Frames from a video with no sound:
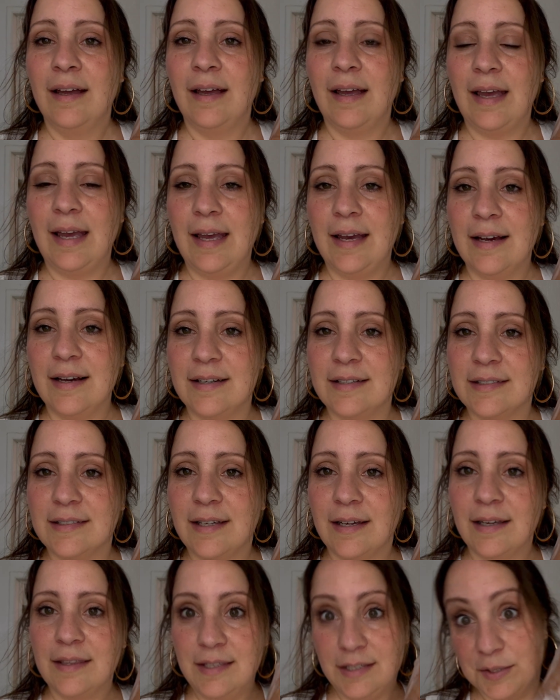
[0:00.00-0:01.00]
And
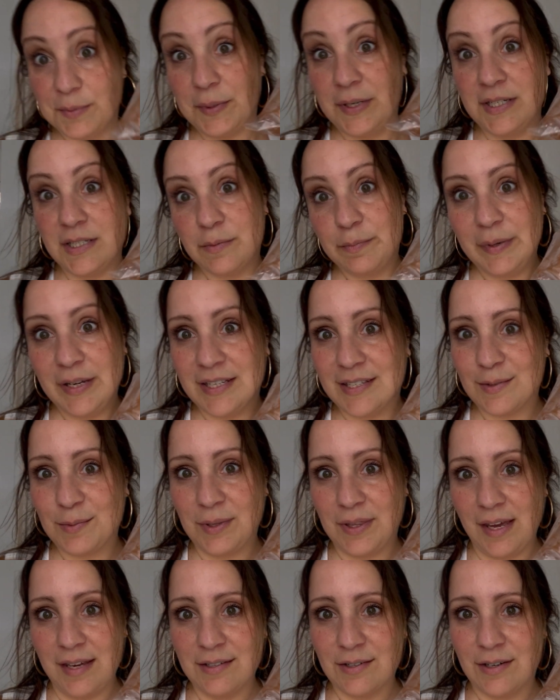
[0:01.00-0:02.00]
this one is mixed
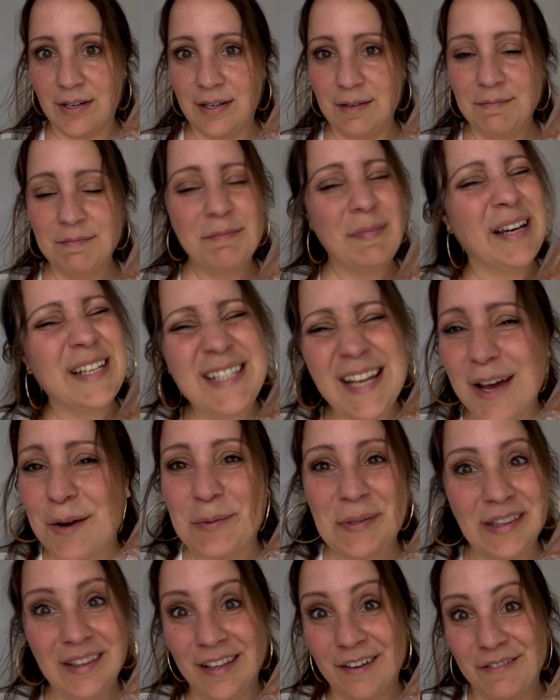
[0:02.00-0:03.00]
with ice cream. My dad
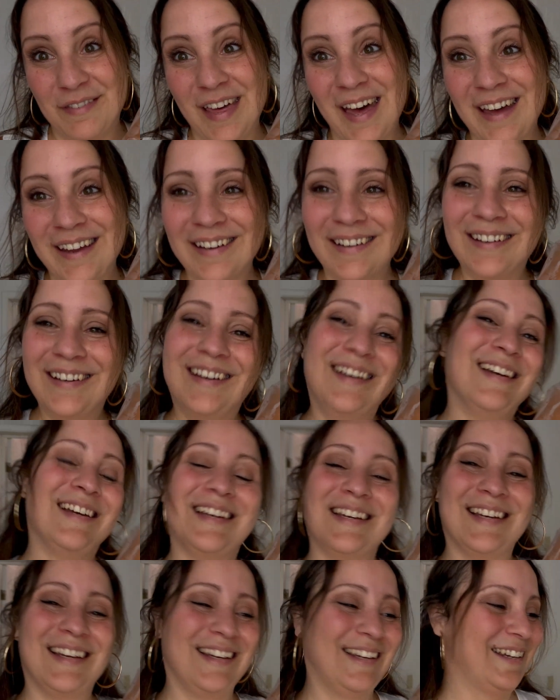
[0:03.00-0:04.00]
would love that.
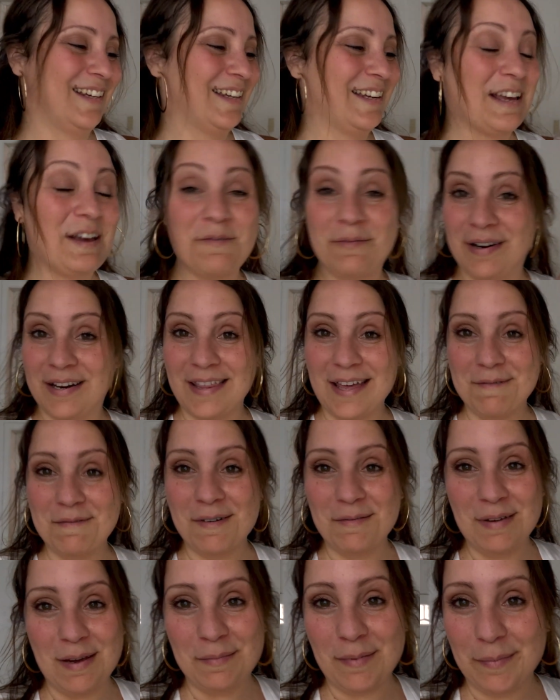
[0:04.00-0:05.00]
¿Verdad,
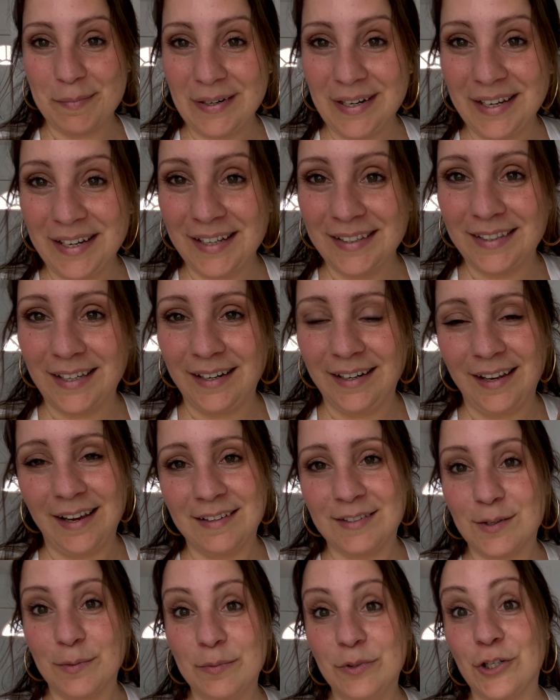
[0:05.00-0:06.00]
mami? A papi le encantaría.
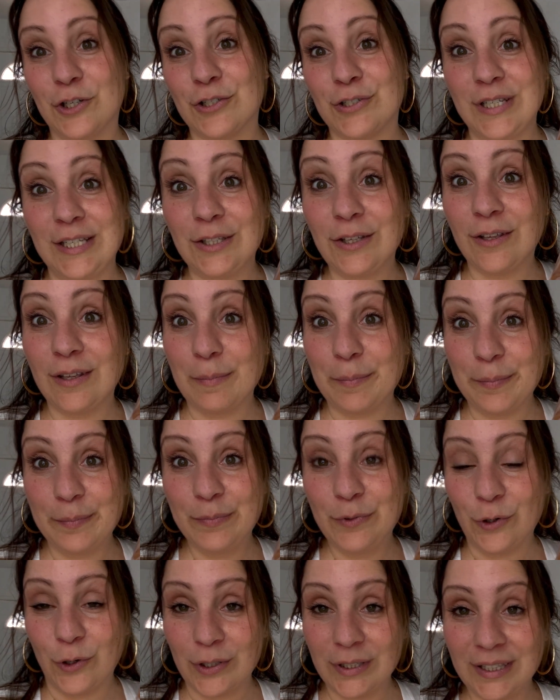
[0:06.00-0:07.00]
Son trocitos de
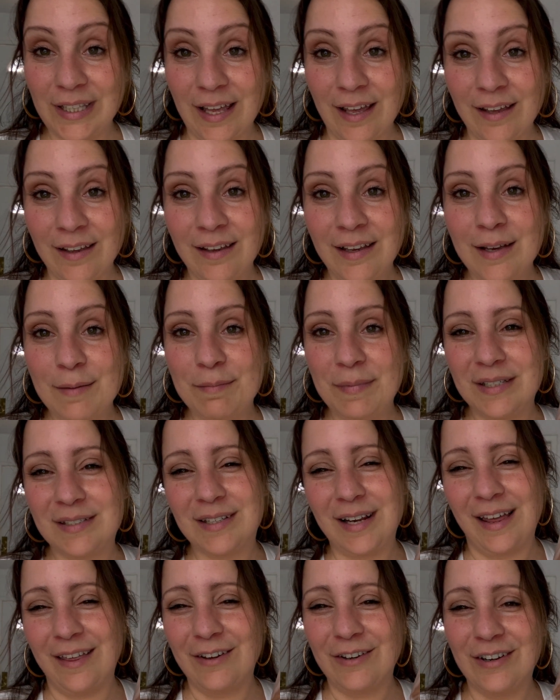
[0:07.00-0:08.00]
torta
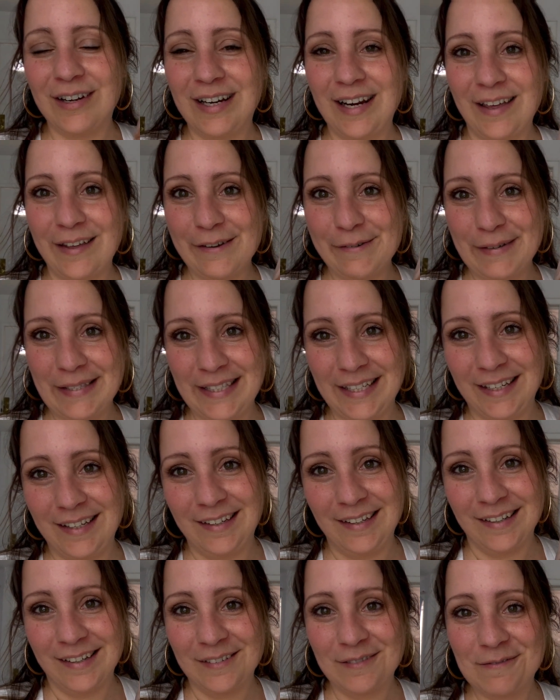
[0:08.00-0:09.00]
mezclado con helado de
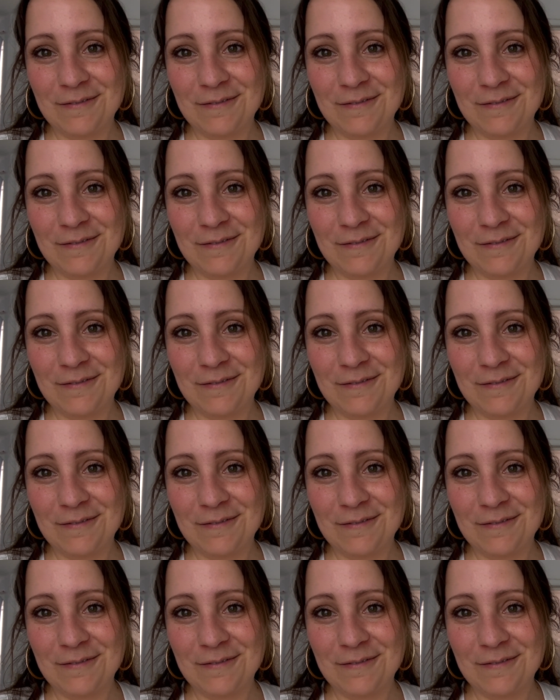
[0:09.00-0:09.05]
mantequilla.